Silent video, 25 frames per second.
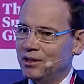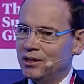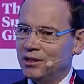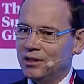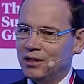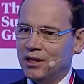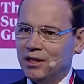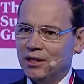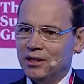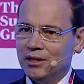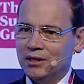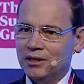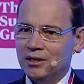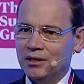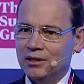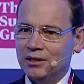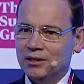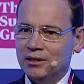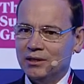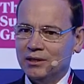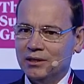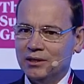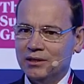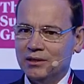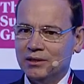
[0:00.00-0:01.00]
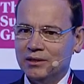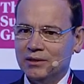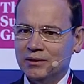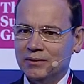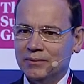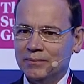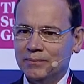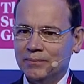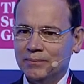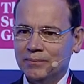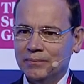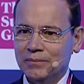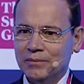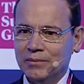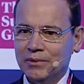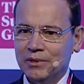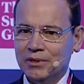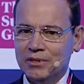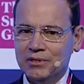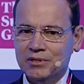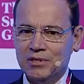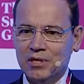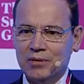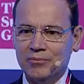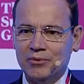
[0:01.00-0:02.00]
thanking
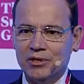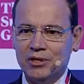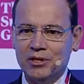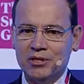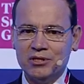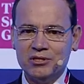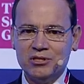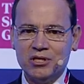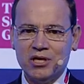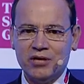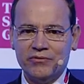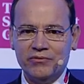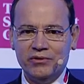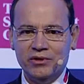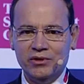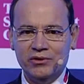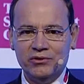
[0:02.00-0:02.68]
Nizami Ganjavi